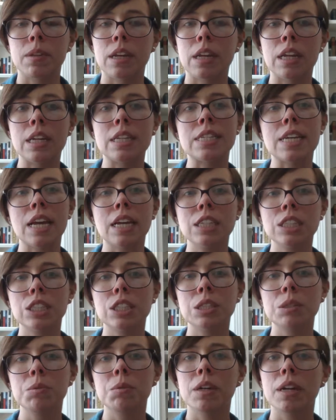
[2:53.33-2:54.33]
It's
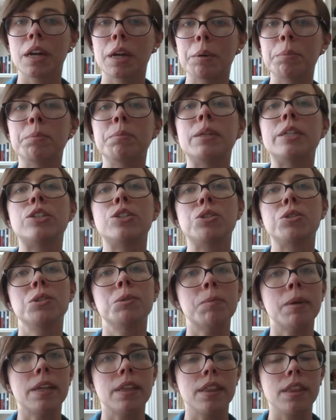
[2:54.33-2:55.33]
actually what helped me choose
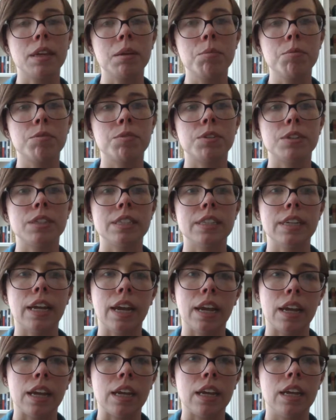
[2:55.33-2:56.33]
my theme for
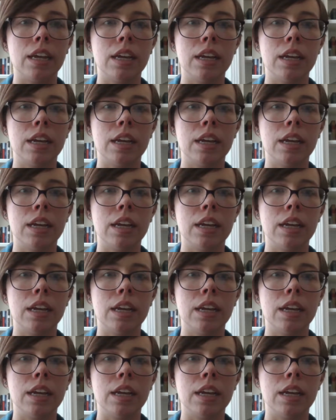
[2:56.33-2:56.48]
today.